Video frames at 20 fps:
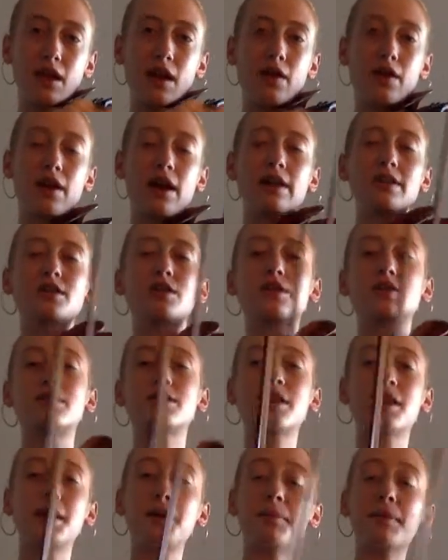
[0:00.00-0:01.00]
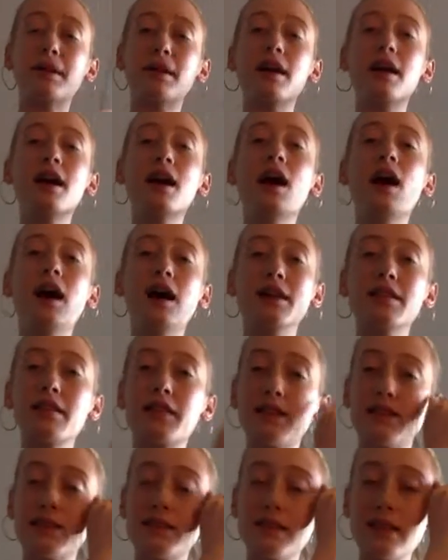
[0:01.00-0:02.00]
Okay, so it's going to be
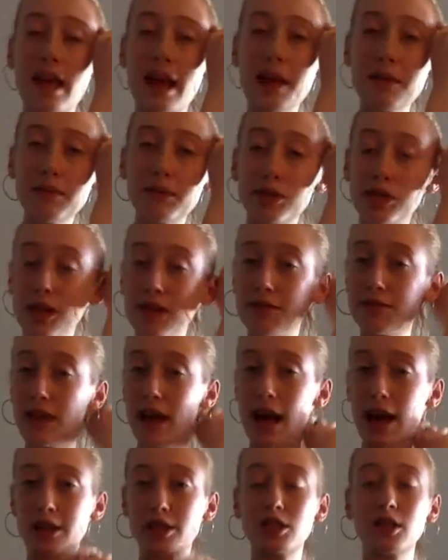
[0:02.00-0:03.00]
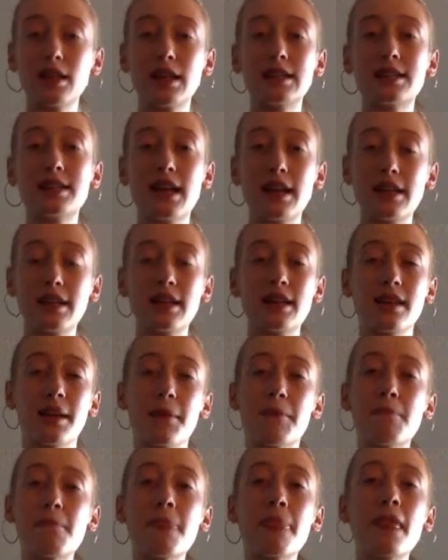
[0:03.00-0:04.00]
the same shift actually, technically.
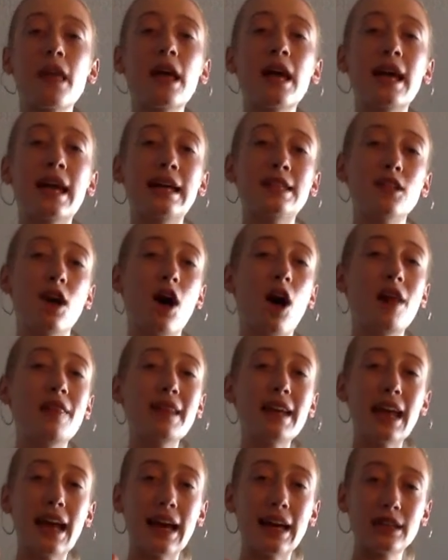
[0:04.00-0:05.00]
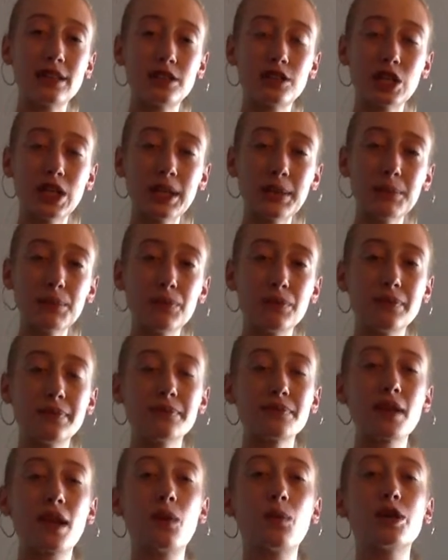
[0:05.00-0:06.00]
It's on the A string,
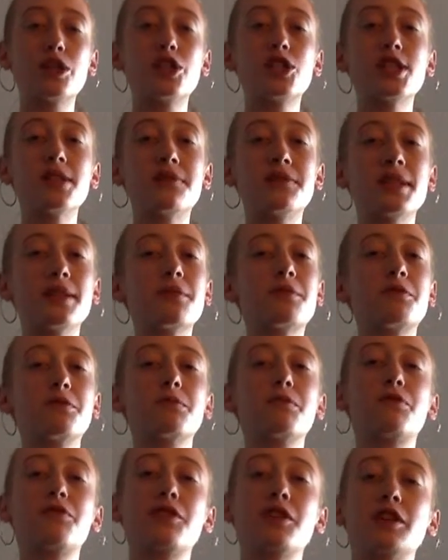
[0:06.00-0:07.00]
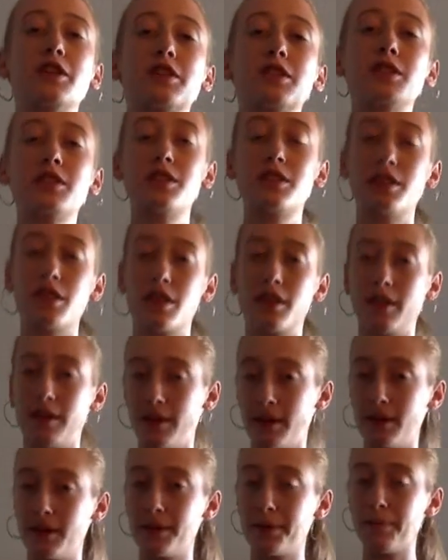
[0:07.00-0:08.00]
and we're shifting from 1st to
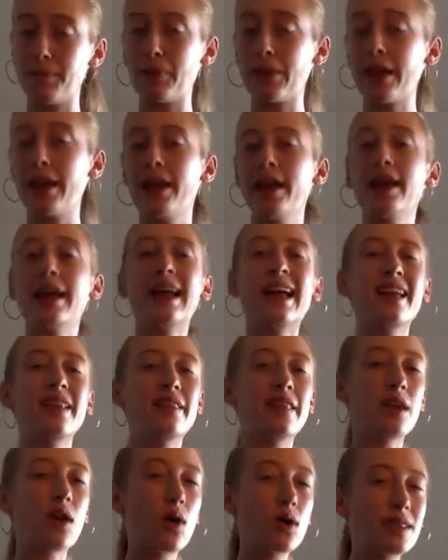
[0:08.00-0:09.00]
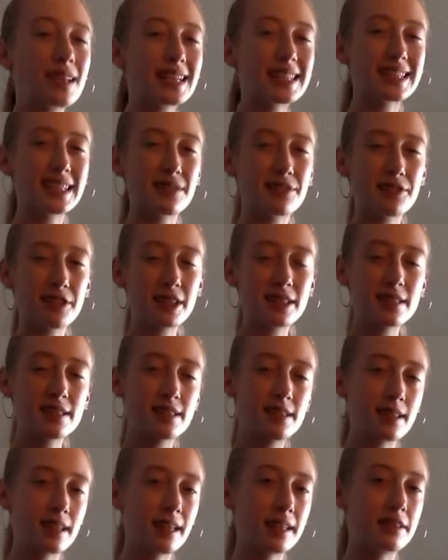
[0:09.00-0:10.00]
3rd. The only
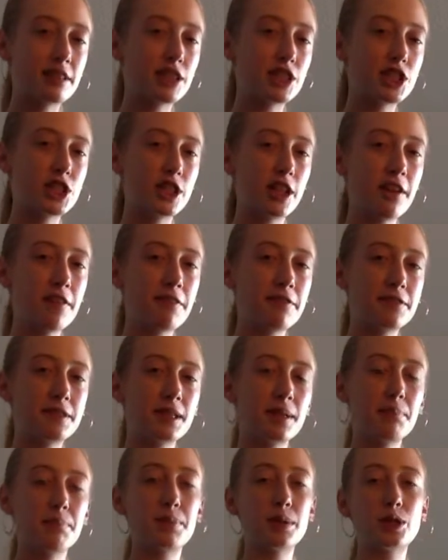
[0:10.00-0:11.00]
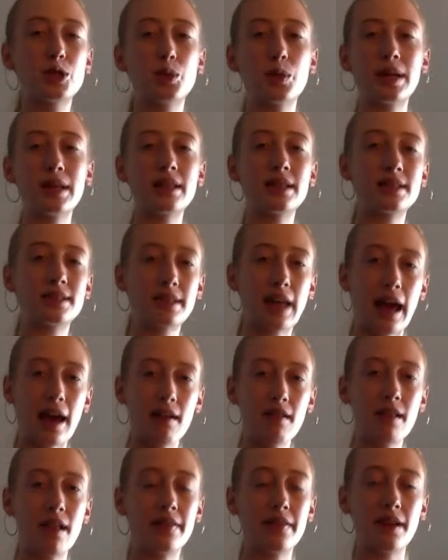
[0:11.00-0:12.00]
difference in the shift between the
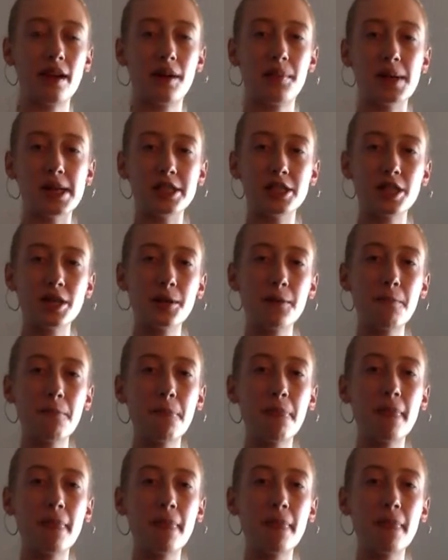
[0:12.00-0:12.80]
scale and the arpeggio